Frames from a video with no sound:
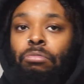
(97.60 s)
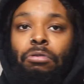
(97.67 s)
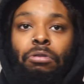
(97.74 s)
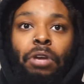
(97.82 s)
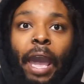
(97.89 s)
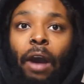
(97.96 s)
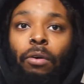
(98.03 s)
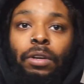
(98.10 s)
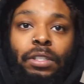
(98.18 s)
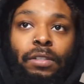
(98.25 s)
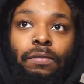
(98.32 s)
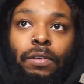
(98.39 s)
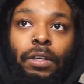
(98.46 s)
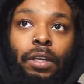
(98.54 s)
countless
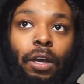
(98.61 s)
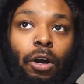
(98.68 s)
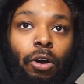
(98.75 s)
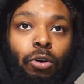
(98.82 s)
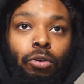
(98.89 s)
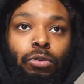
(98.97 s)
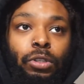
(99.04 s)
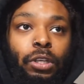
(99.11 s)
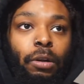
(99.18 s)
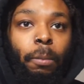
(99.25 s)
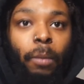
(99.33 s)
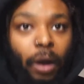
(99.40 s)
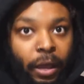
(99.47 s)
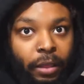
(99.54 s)
videos in a
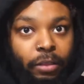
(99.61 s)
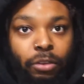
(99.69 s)
month.